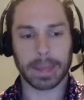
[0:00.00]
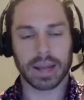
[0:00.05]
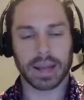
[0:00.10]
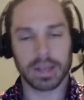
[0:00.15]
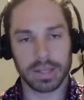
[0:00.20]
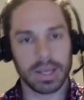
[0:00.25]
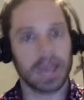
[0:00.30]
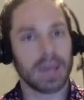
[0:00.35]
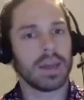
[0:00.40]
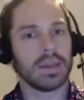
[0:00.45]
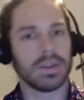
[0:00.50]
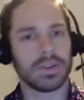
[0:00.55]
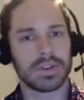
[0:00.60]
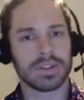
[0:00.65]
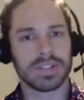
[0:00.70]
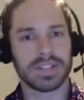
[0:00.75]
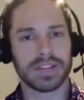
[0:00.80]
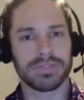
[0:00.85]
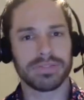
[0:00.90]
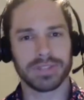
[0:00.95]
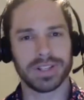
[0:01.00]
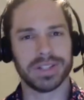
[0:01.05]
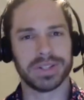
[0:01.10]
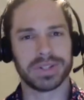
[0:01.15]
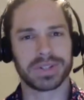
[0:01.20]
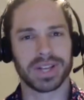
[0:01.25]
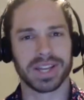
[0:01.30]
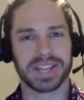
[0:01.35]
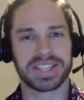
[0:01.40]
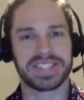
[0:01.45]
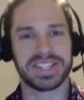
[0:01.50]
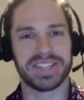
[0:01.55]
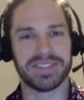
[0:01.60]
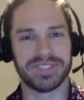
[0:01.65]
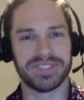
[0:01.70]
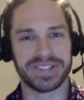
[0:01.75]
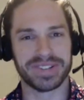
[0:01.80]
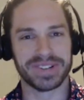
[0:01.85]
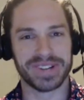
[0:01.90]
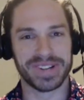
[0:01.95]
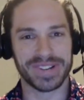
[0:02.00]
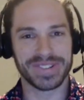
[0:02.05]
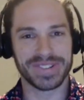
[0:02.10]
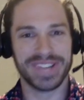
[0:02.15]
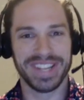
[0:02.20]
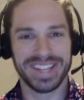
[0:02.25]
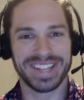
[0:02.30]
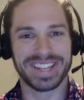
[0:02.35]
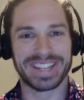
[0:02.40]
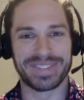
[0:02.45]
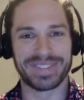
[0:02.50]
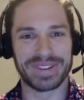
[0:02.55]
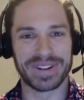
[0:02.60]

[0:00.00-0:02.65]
Yeah, you can definitely look like a 7-year-old if you